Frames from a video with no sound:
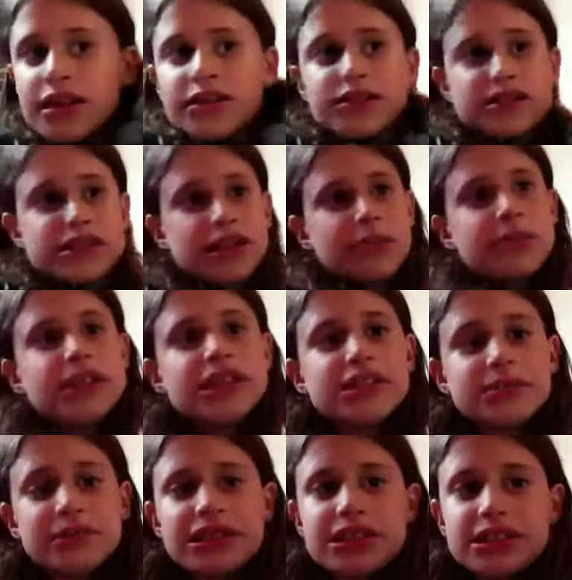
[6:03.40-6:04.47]
somebody's
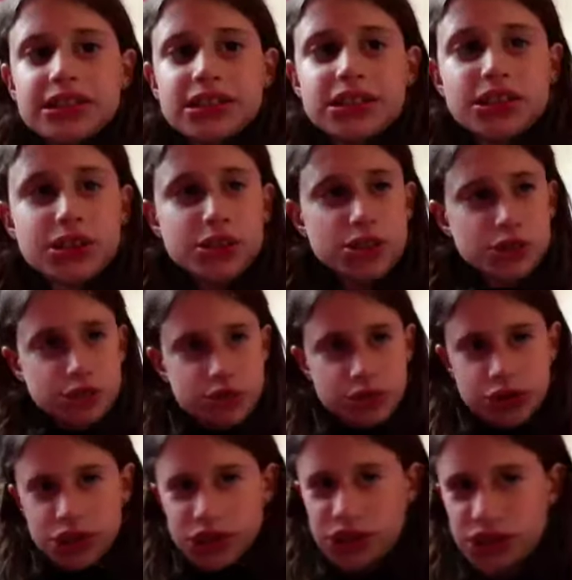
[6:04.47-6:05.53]
mean to you,
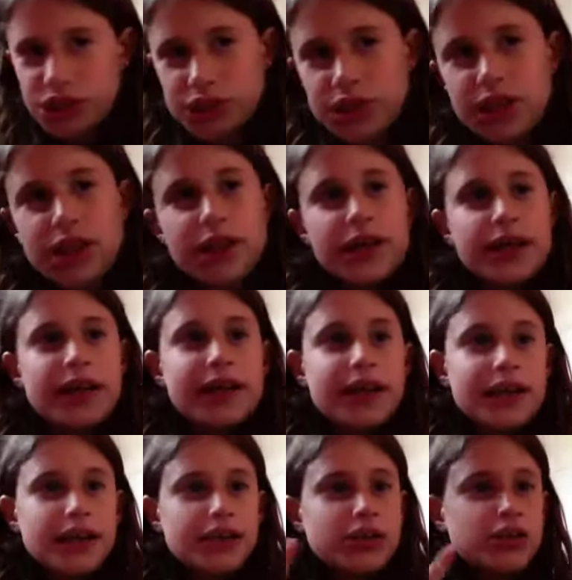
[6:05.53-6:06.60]
just
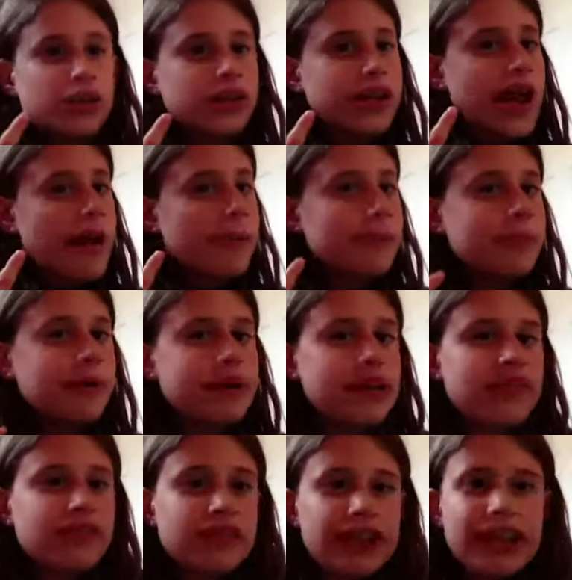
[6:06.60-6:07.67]
ignore them. But
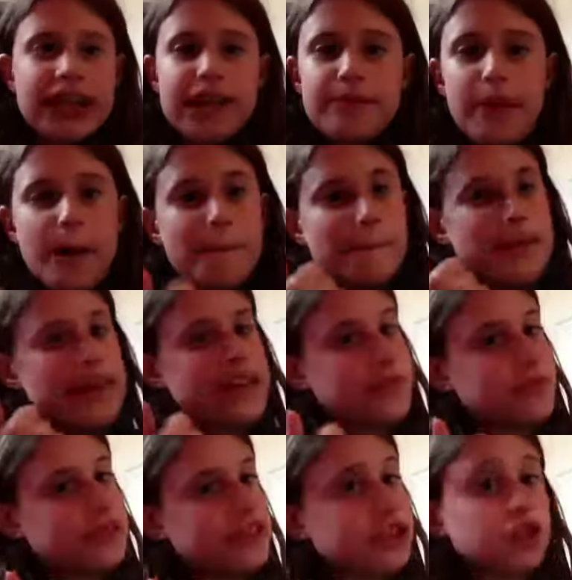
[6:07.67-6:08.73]
if they keep on
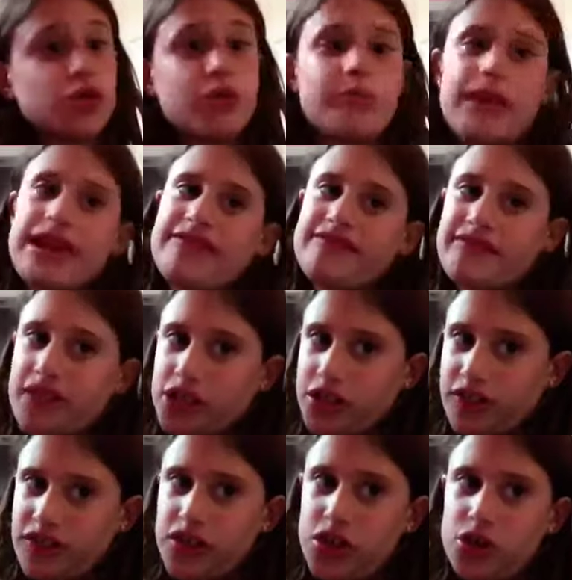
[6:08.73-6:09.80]
being mean to you and make fun
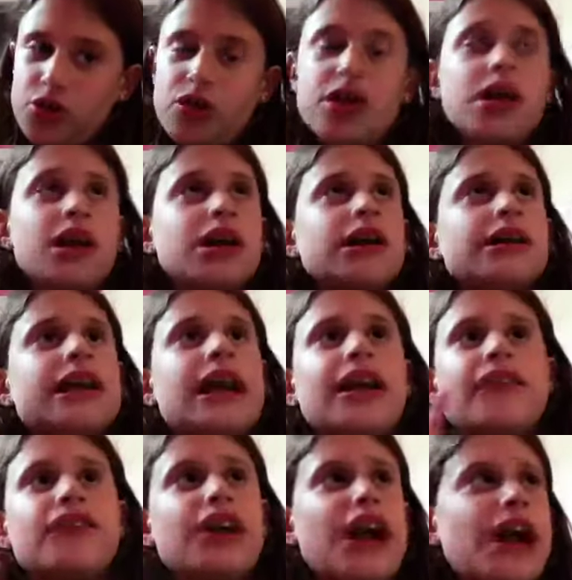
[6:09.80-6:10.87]
of you, that
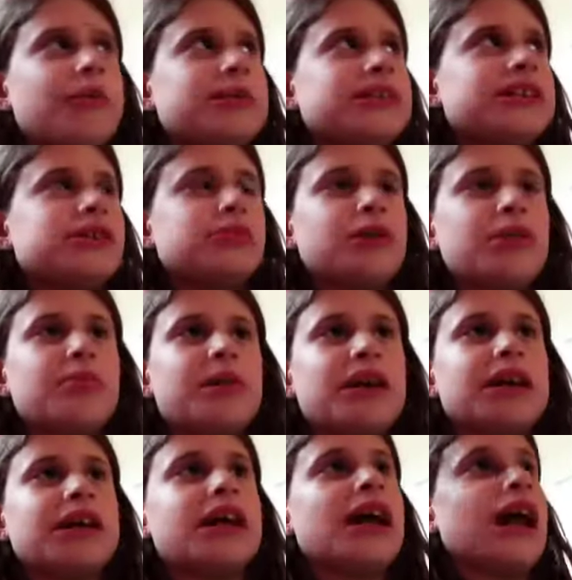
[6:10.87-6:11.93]
never happened to me,
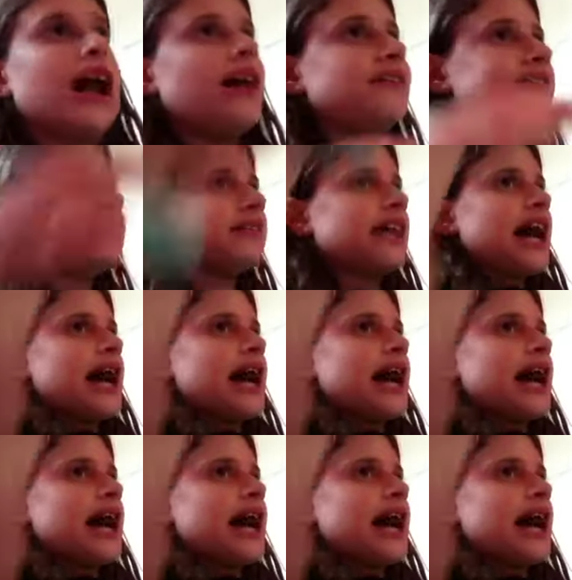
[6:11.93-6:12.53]
but I've seen it